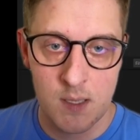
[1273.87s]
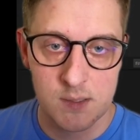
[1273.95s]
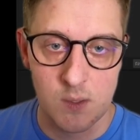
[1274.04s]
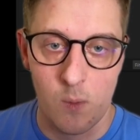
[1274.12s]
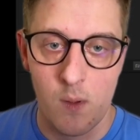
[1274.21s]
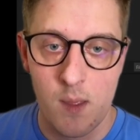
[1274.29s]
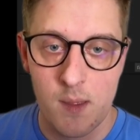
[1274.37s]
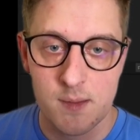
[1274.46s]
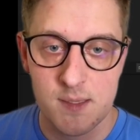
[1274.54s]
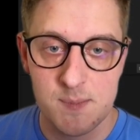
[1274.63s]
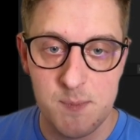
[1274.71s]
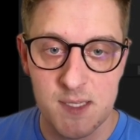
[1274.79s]
So
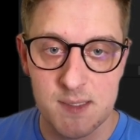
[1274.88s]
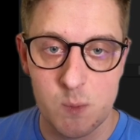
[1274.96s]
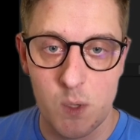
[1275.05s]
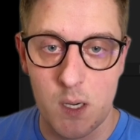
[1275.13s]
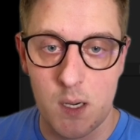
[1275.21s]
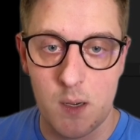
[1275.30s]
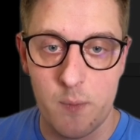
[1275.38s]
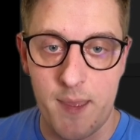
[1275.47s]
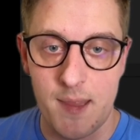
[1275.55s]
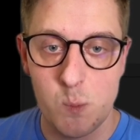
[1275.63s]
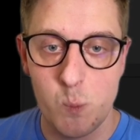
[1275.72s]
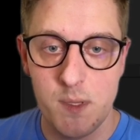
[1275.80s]
this means
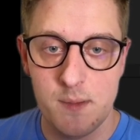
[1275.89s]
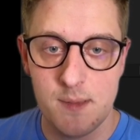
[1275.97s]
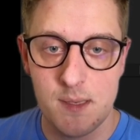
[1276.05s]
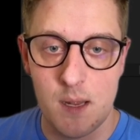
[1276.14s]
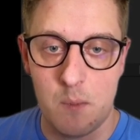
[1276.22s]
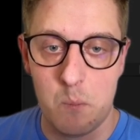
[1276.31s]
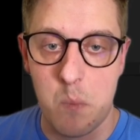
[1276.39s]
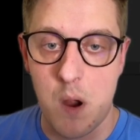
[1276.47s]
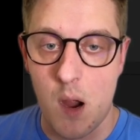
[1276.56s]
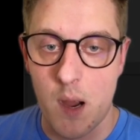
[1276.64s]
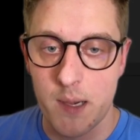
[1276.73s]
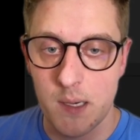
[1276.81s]
that we did a
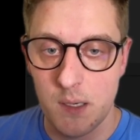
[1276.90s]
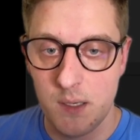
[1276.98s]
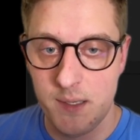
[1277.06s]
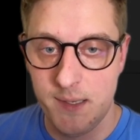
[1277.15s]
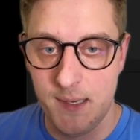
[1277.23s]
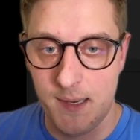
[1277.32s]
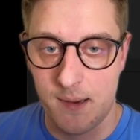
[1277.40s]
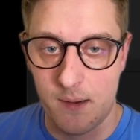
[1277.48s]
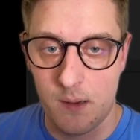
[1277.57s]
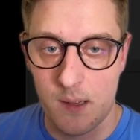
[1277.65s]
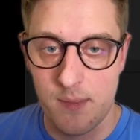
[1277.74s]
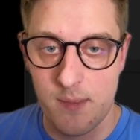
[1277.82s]
buy
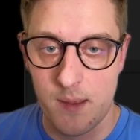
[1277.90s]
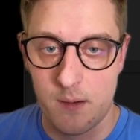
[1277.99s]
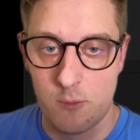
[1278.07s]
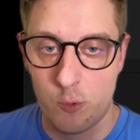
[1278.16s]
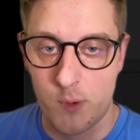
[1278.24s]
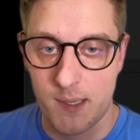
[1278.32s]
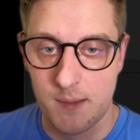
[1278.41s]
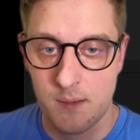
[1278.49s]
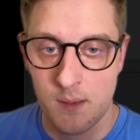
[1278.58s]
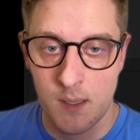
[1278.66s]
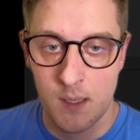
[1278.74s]
here at the red